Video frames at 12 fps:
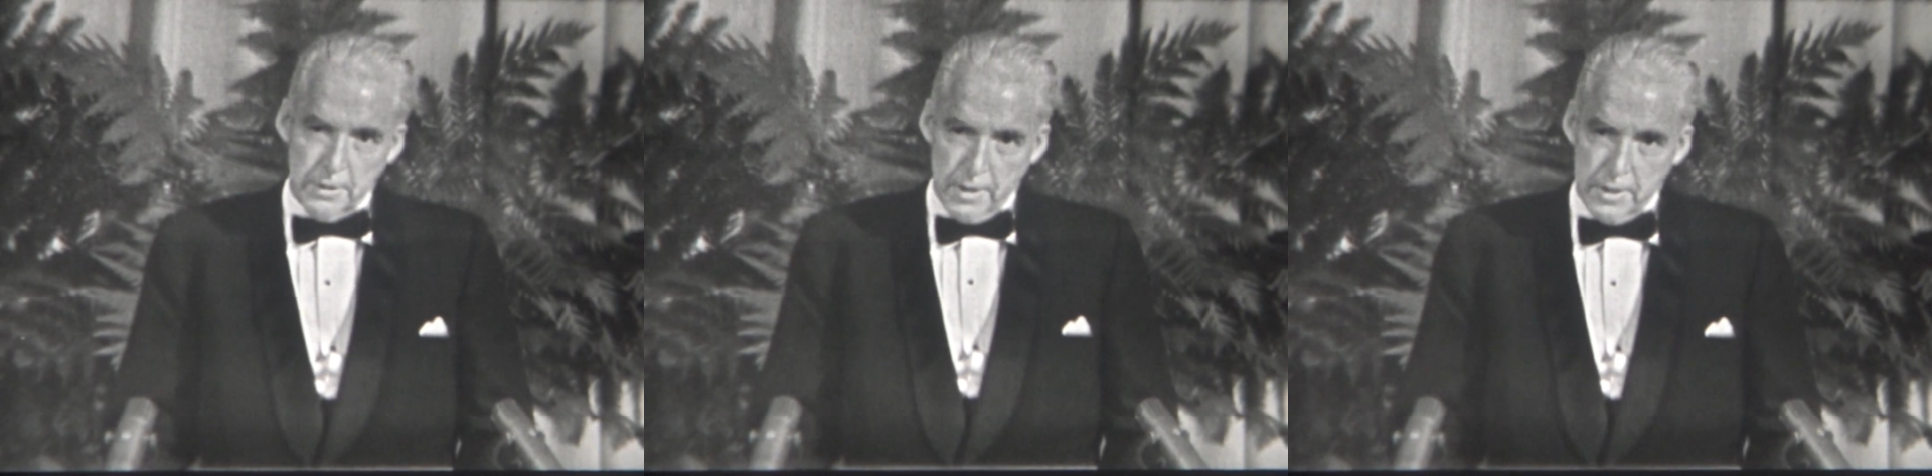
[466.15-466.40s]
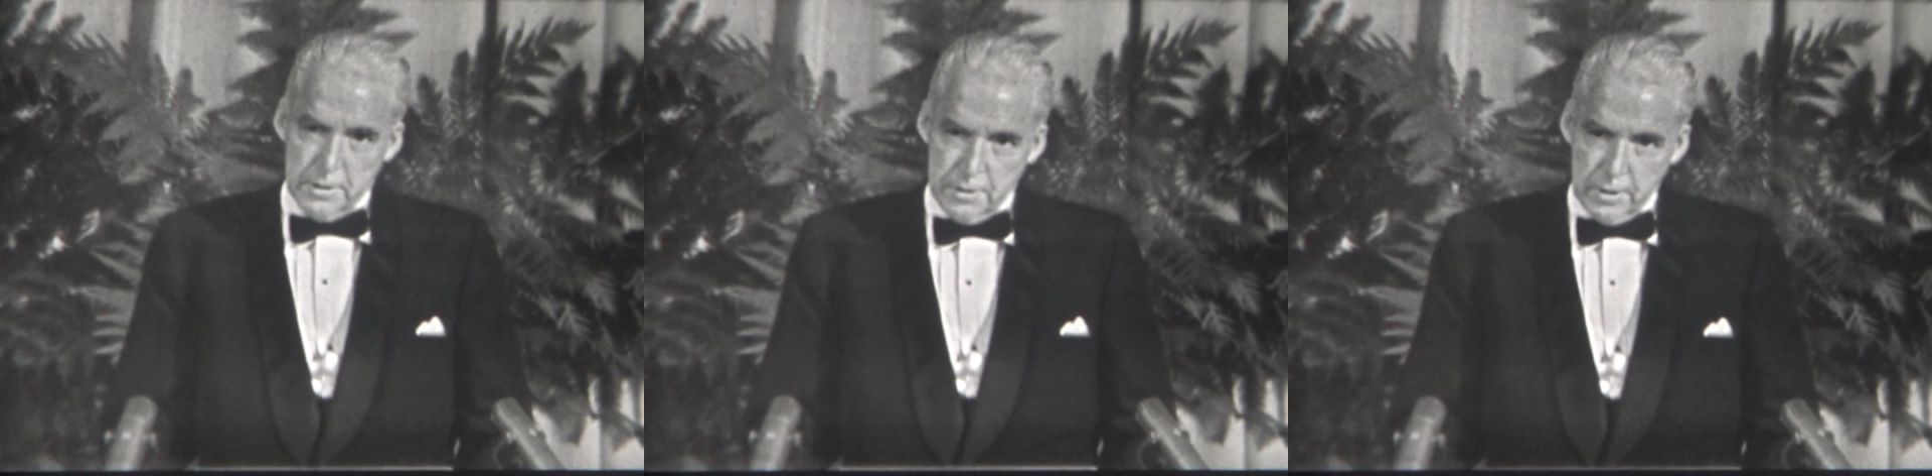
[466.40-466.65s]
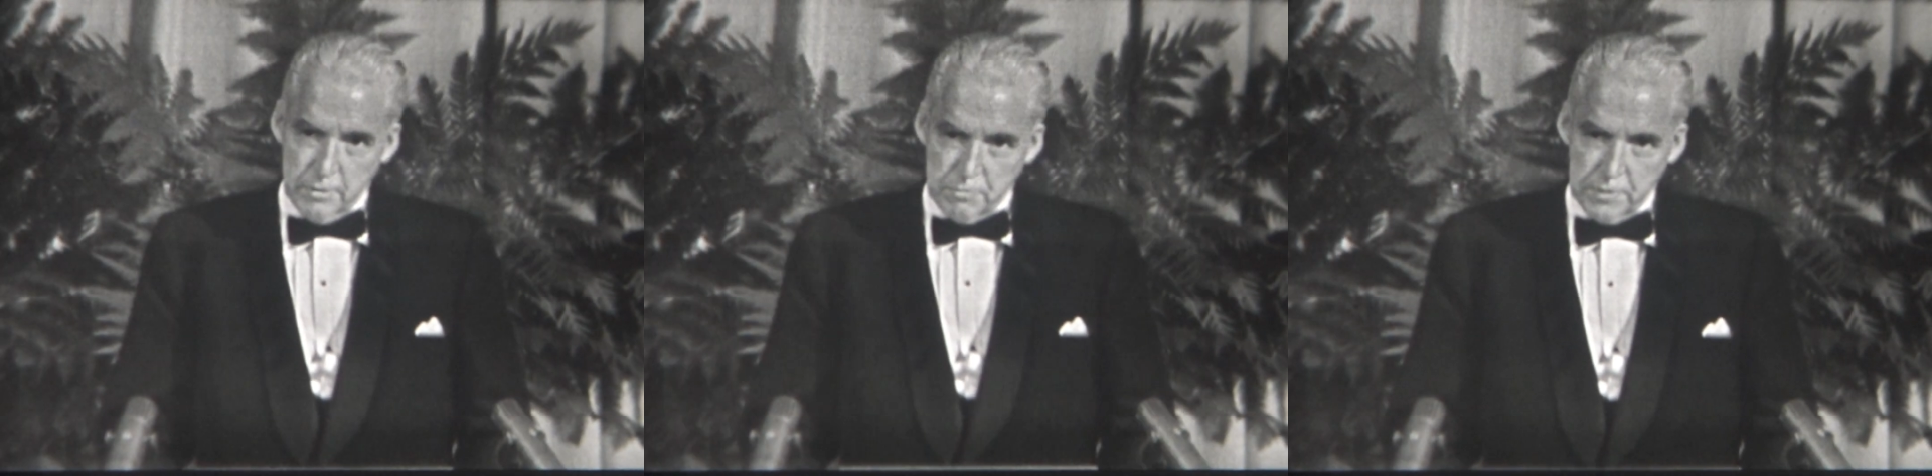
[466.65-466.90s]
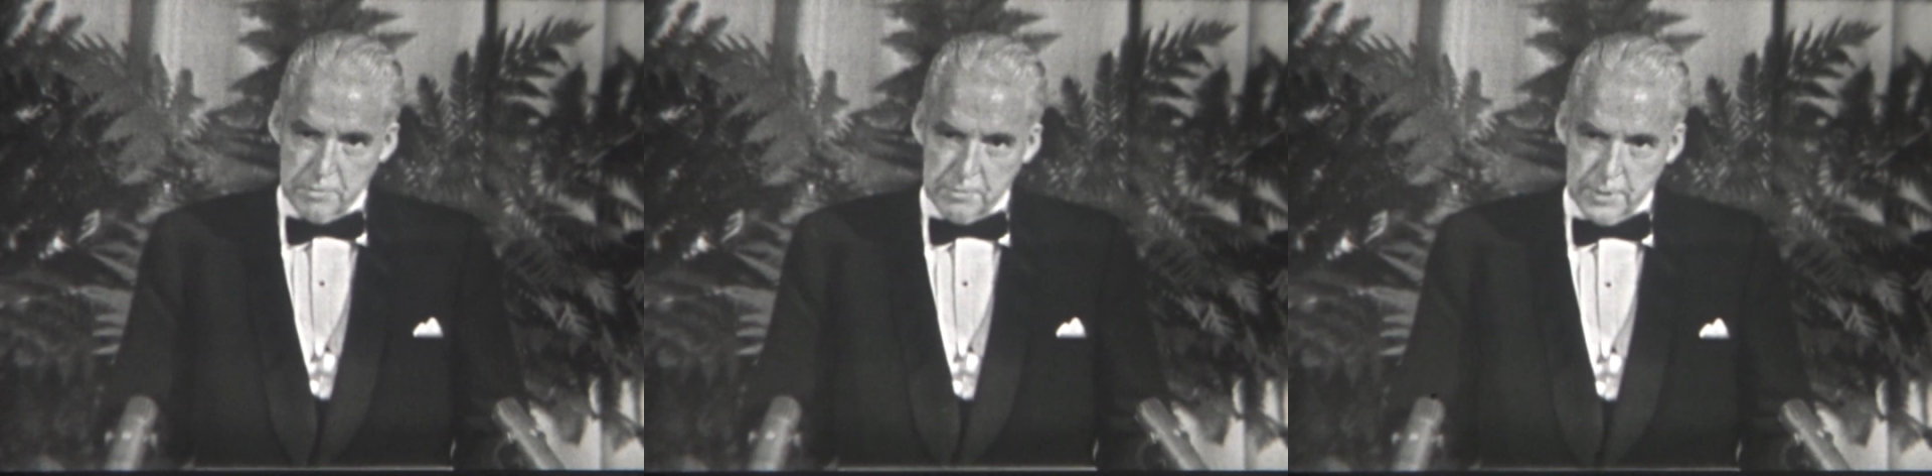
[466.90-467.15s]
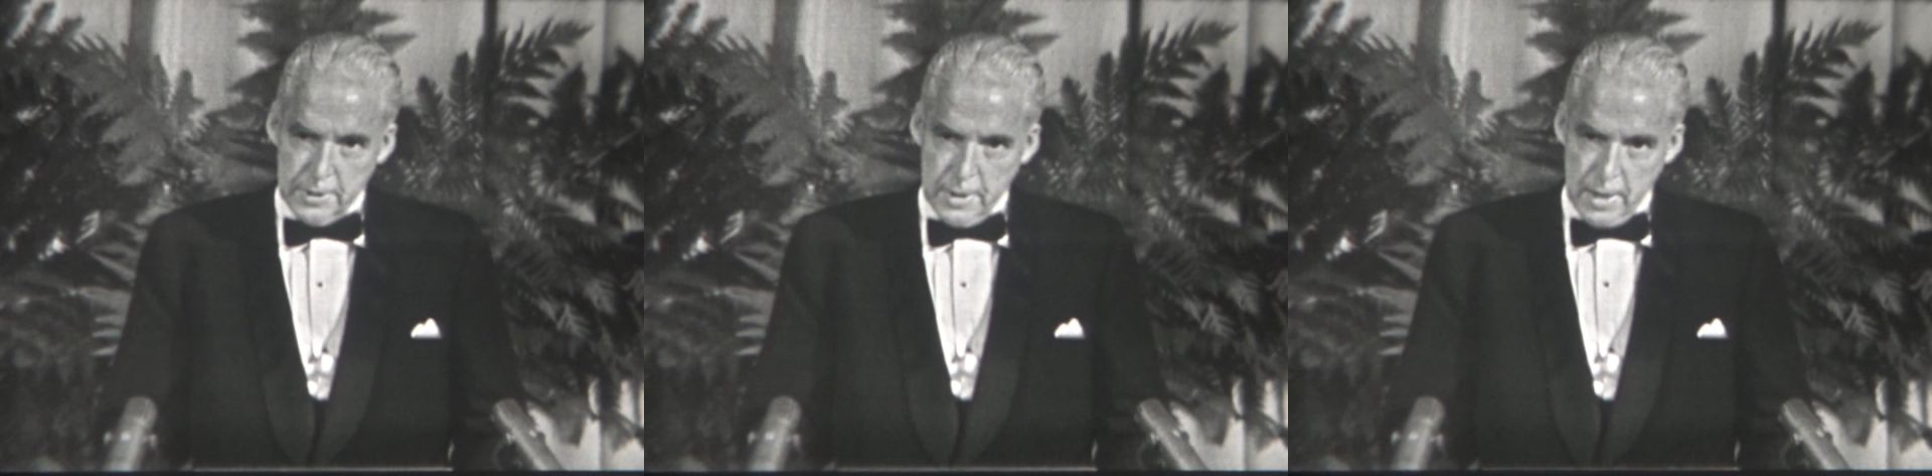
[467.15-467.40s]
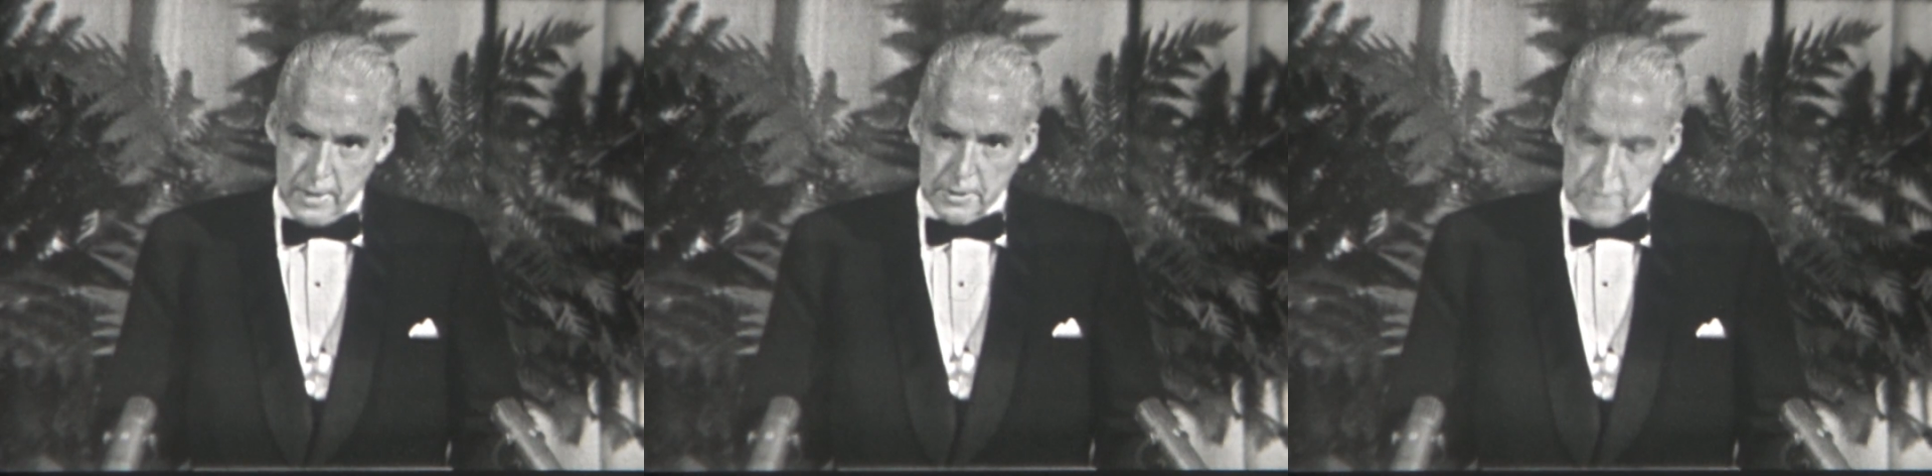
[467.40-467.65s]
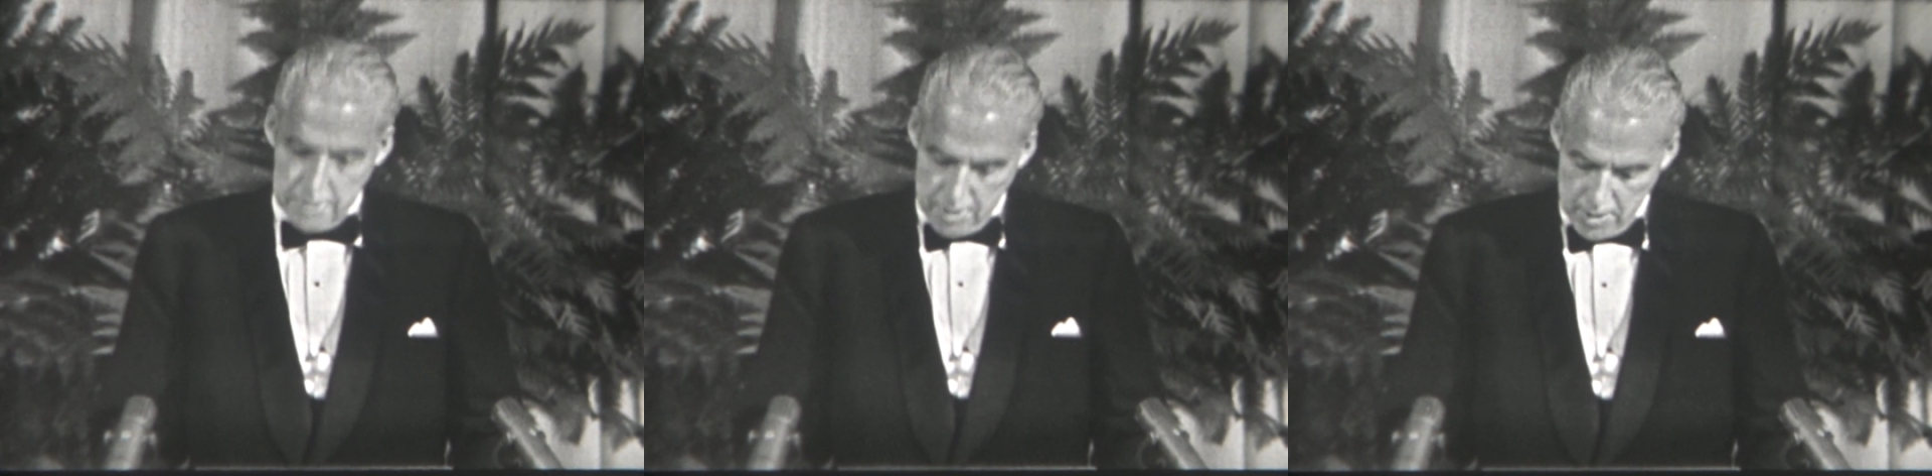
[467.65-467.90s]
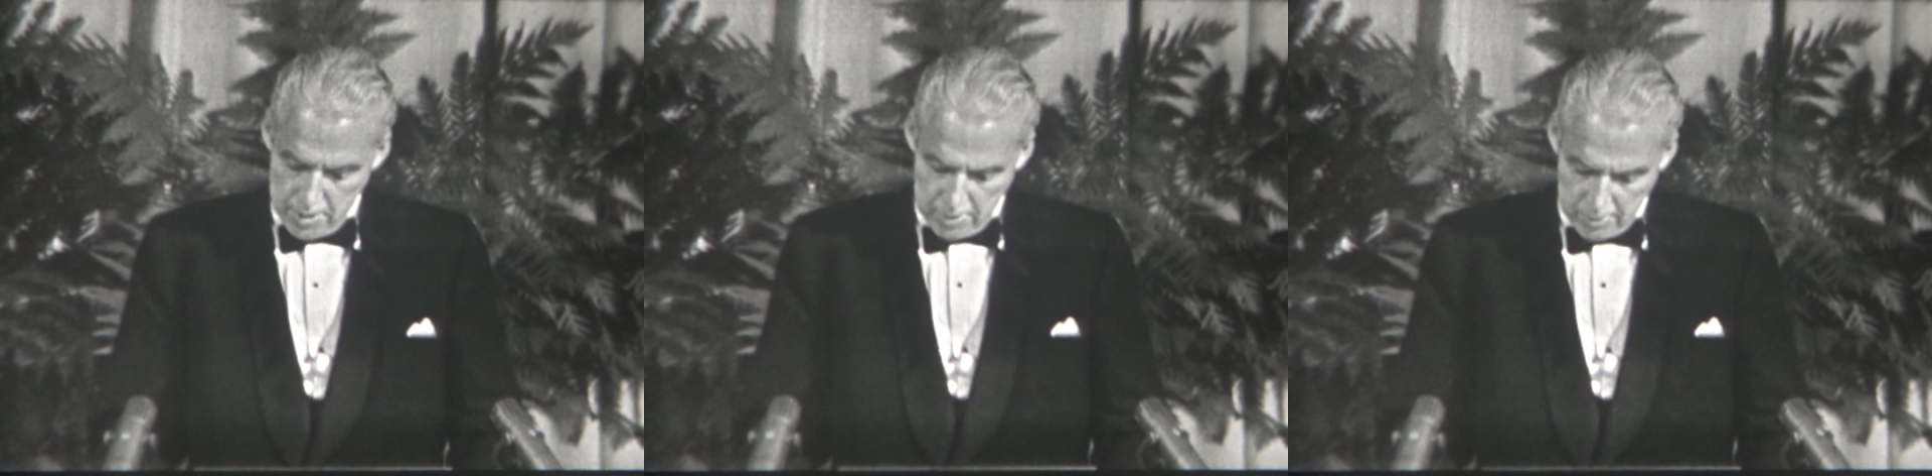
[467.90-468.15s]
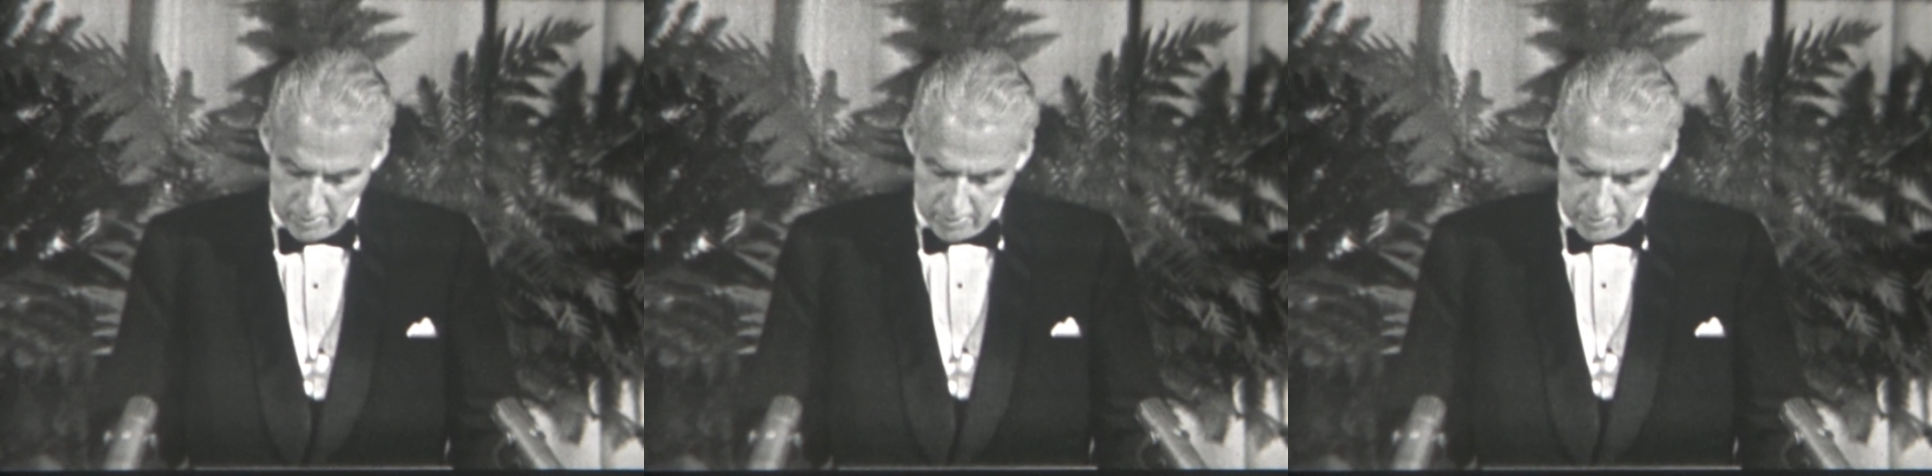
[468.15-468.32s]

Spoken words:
1959 said,